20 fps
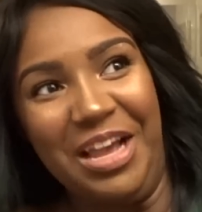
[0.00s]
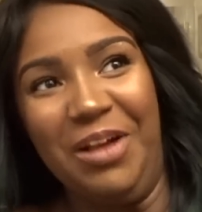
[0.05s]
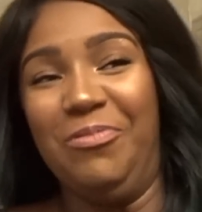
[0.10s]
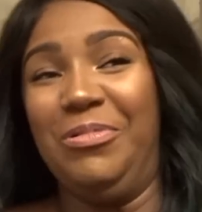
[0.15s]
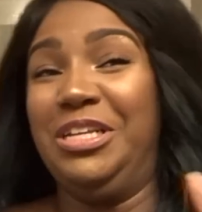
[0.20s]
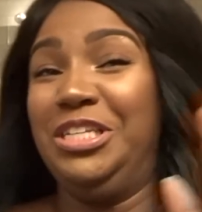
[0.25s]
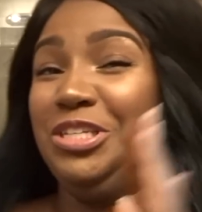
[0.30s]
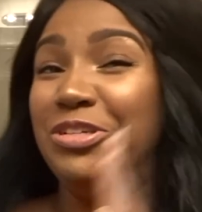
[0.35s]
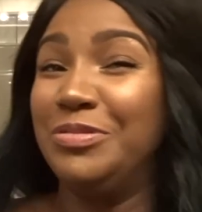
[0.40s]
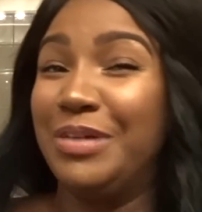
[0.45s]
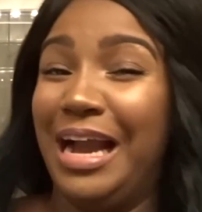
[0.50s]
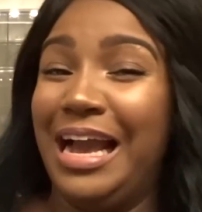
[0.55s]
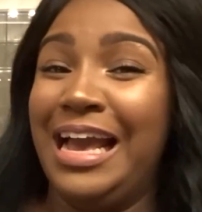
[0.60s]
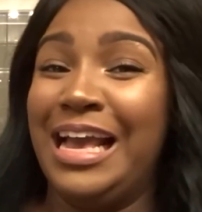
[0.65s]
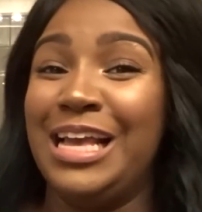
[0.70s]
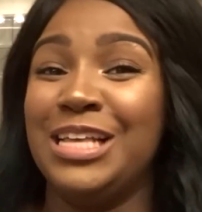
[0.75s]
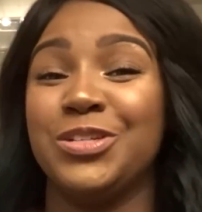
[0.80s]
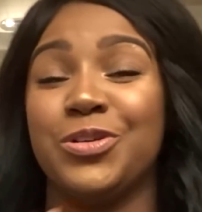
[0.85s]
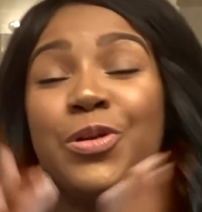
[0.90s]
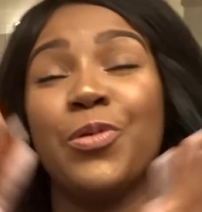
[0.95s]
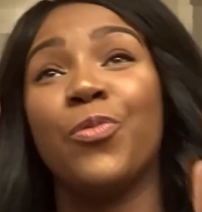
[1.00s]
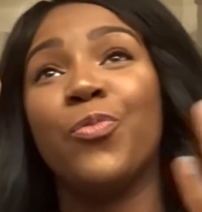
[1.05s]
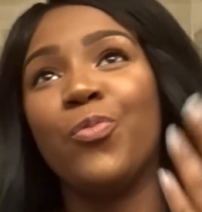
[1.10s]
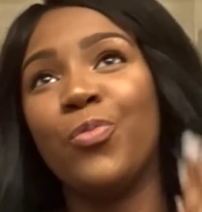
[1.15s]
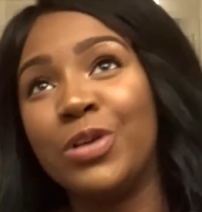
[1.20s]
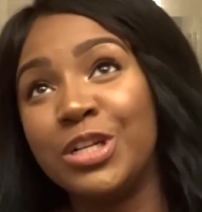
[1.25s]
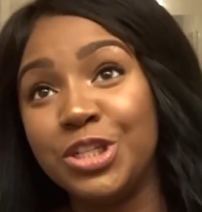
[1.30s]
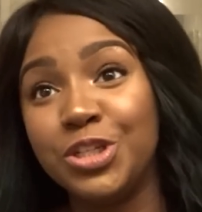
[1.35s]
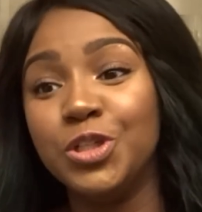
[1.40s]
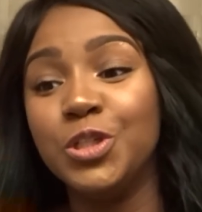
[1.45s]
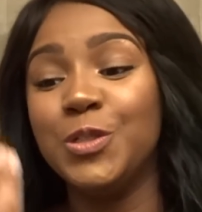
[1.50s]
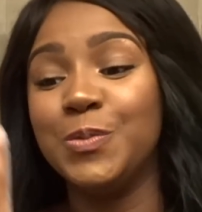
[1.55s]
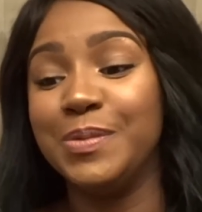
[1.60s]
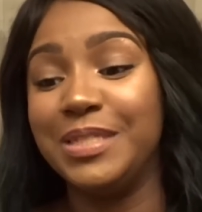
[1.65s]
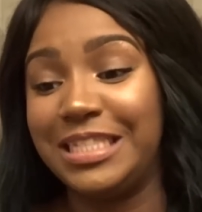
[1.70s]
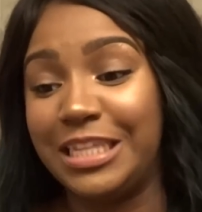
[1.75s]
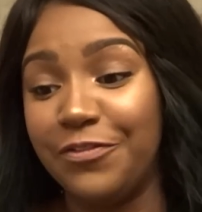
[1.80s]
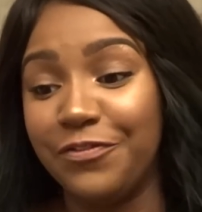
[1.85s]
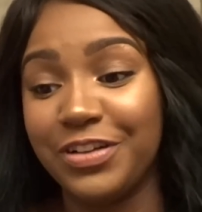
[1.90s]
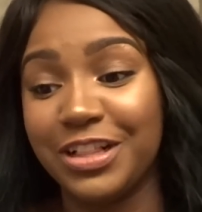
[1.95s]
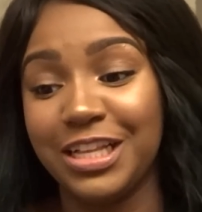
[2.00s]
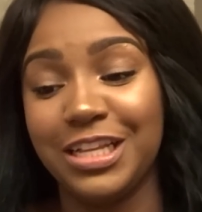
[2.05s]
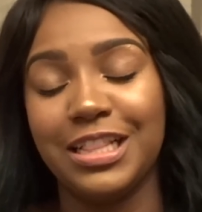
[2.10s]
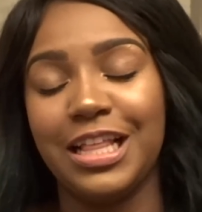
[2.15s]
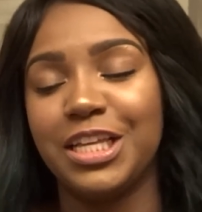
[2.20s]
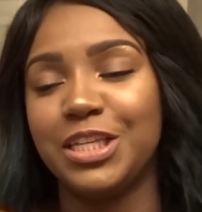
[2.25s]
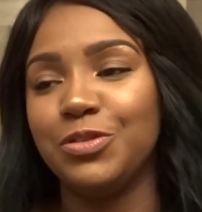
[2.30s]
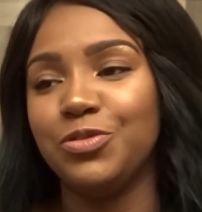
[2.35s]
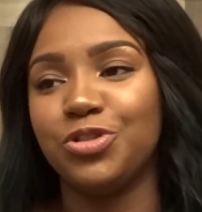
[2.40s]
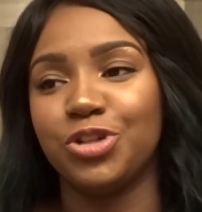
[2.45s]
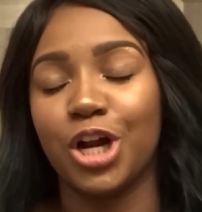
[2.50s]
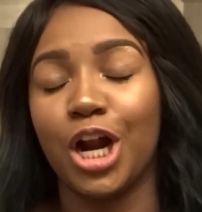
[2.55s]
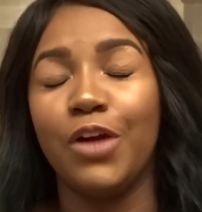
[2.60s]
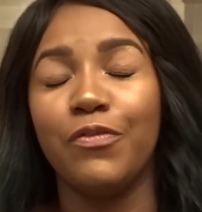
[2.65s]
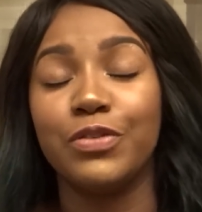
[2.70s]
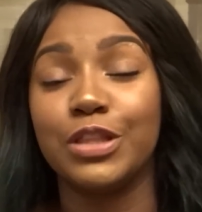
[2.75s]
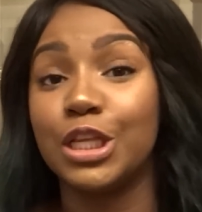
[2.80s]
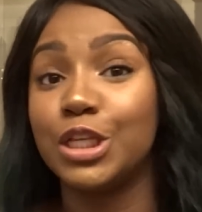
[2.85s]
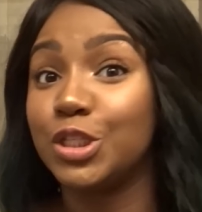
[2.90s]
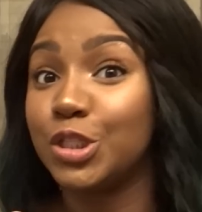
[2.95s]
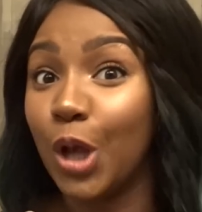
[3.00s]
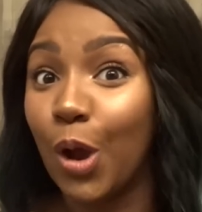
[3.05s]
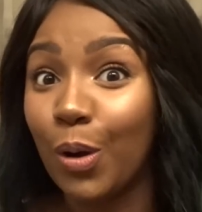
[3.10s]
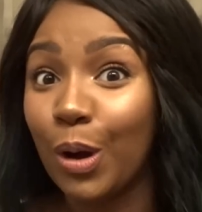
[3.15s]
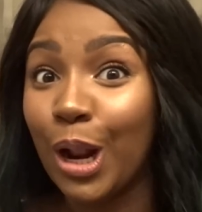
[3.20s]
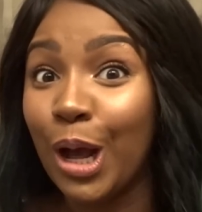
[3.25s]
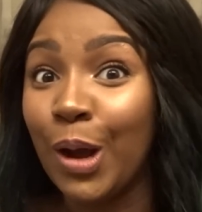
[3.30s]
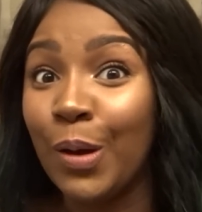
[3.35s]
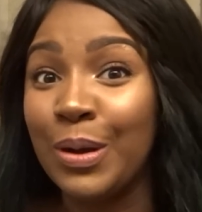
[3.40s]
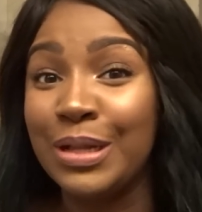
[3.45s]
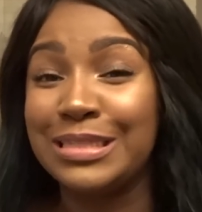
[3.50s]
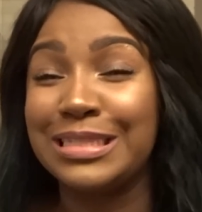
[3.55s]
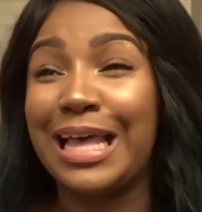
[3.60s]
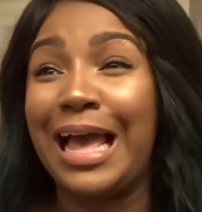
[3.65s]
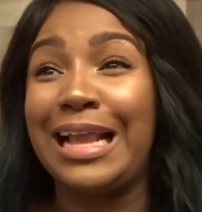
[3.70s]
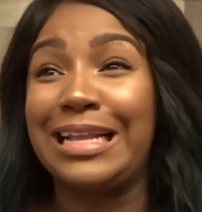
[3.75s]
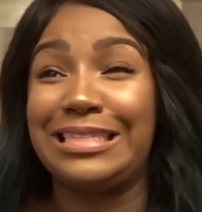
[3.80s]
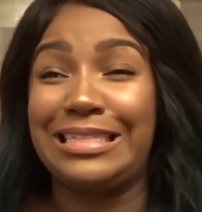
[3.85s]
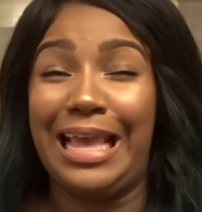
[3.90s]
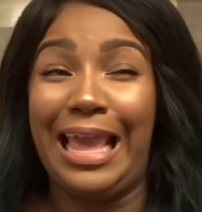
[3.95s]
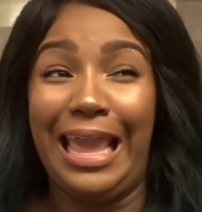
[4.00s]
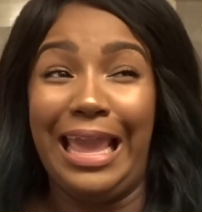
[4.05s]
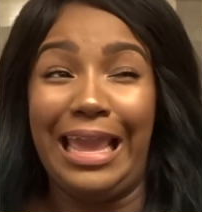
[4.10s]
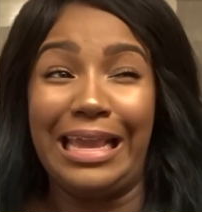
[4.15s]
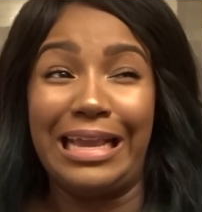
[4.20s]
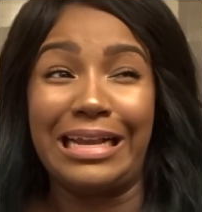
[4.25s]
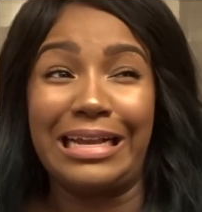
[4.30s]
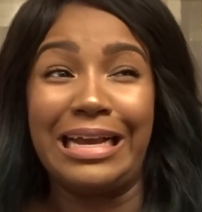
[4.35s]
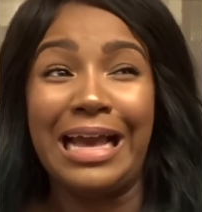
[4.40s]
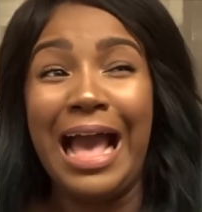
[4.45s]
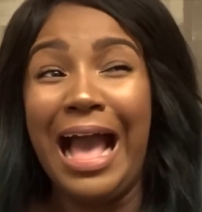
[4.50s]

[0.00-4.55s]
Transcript: when you guys, or when you specifically, like, you start off with a solo, it's like, dang,